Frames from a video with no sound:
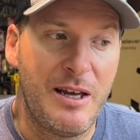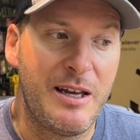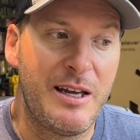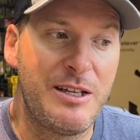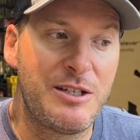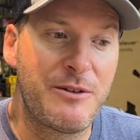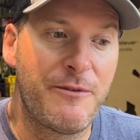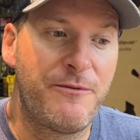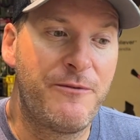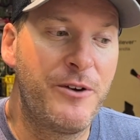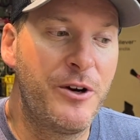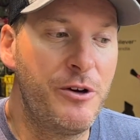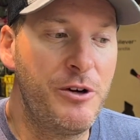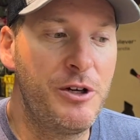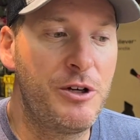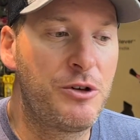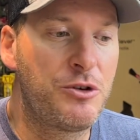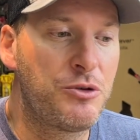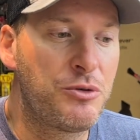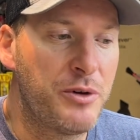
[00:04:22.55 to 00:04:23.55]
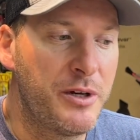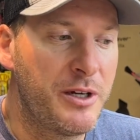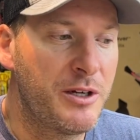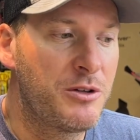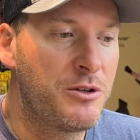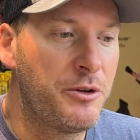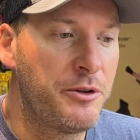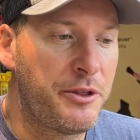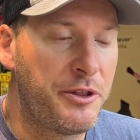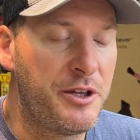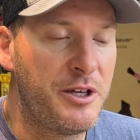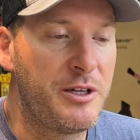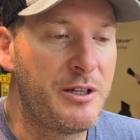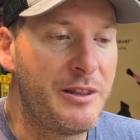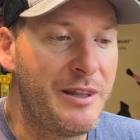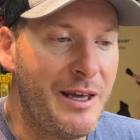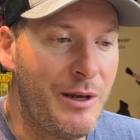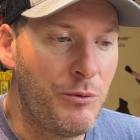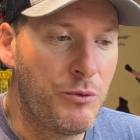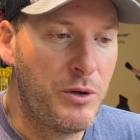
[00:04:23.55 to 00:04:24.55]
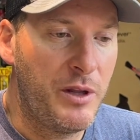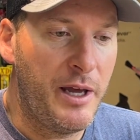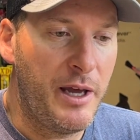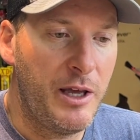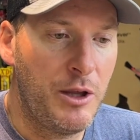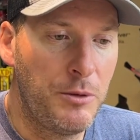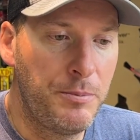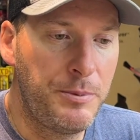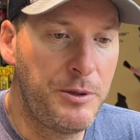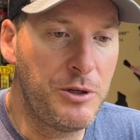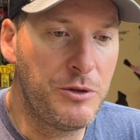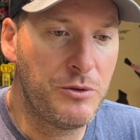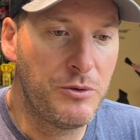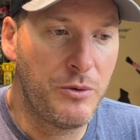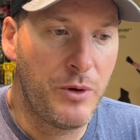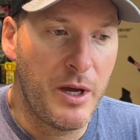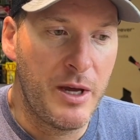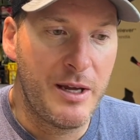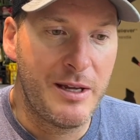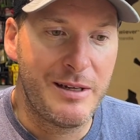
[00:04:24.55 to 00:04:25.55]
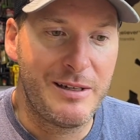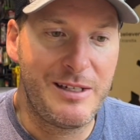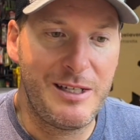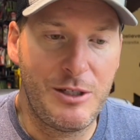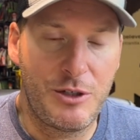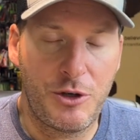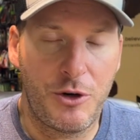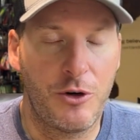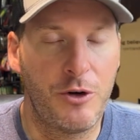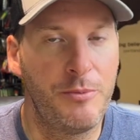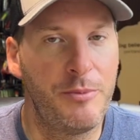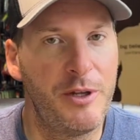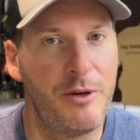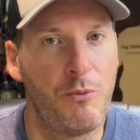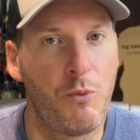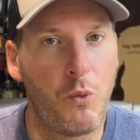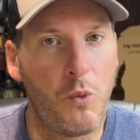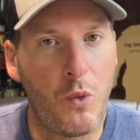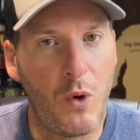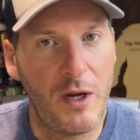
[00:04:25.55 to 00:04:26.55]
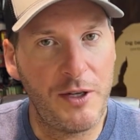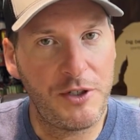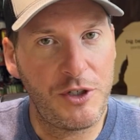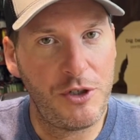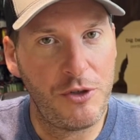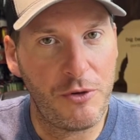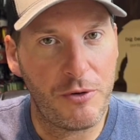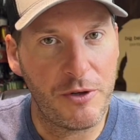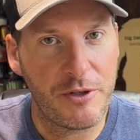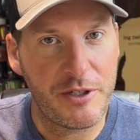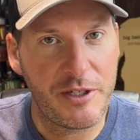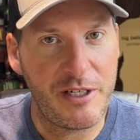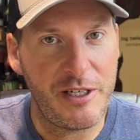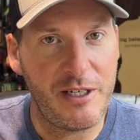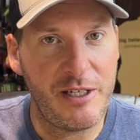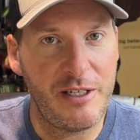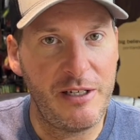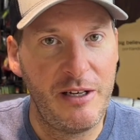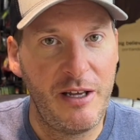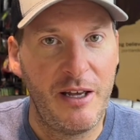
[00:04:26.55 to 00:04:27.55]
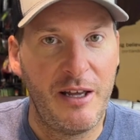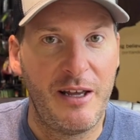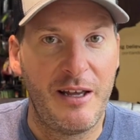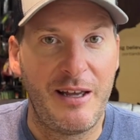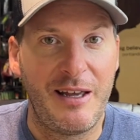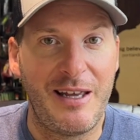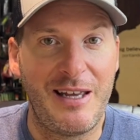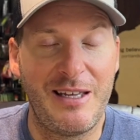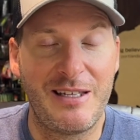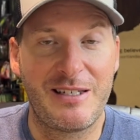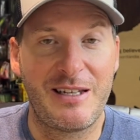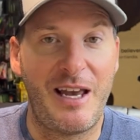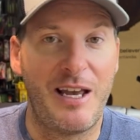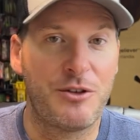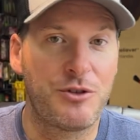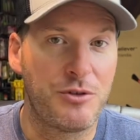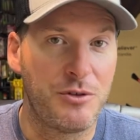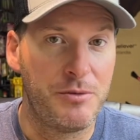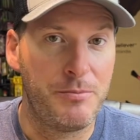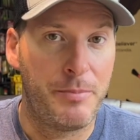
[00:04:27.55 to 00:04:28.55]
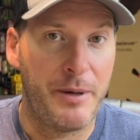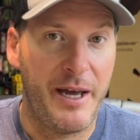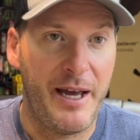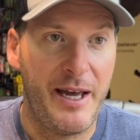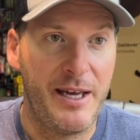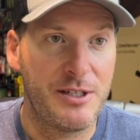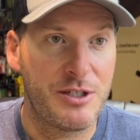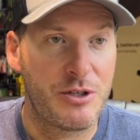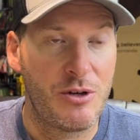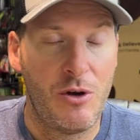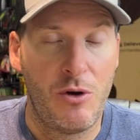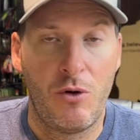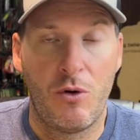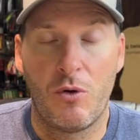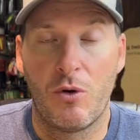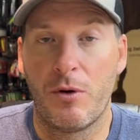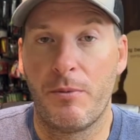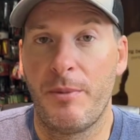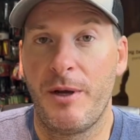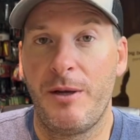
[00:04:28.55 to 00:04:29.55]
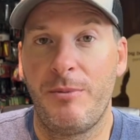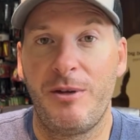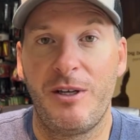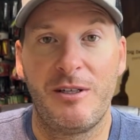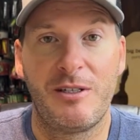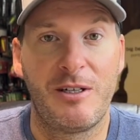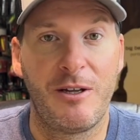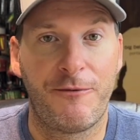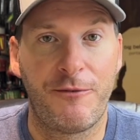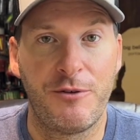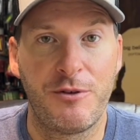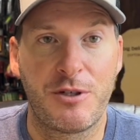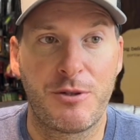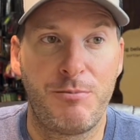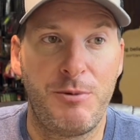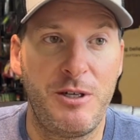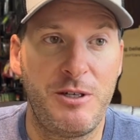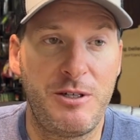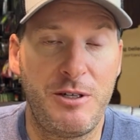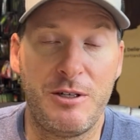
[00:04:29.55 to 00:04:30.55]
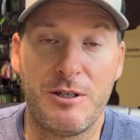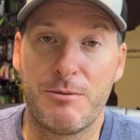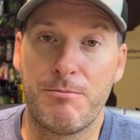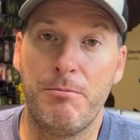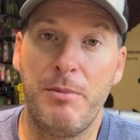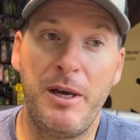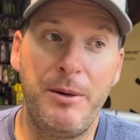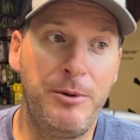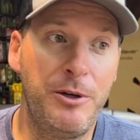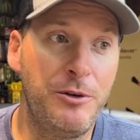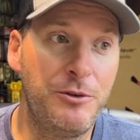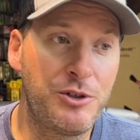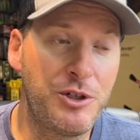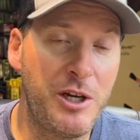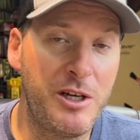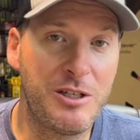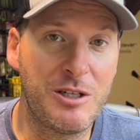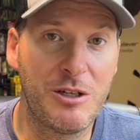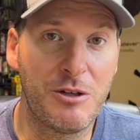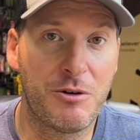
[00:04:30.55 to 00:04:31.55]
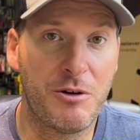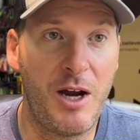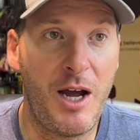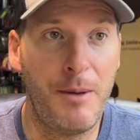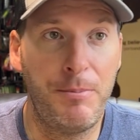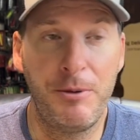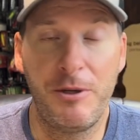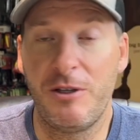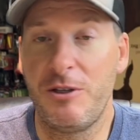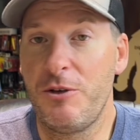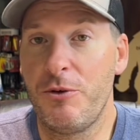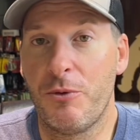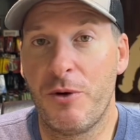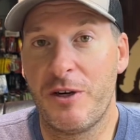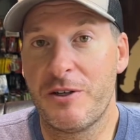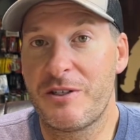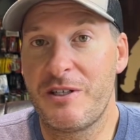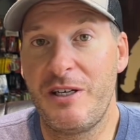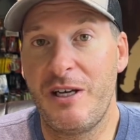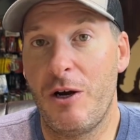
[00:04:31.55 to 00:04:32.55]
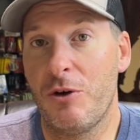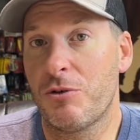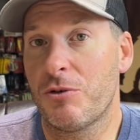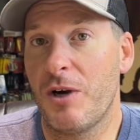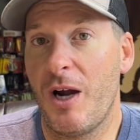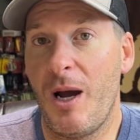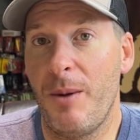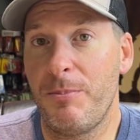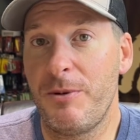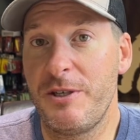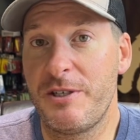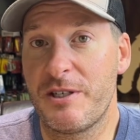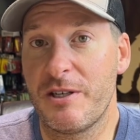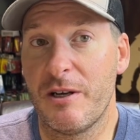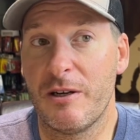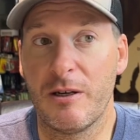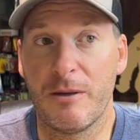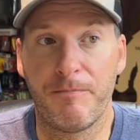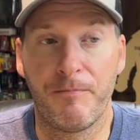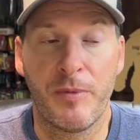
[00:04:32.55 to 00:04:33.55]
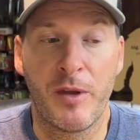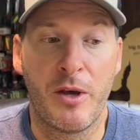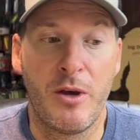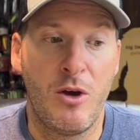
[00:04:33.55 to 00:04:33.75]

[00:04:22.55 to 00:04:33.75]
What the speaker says: It's a very critical thing that will help you determine what you're seeing is actually bass or maybe a different species. Maybe you're chasing crappie and you want to see how crappie's set up.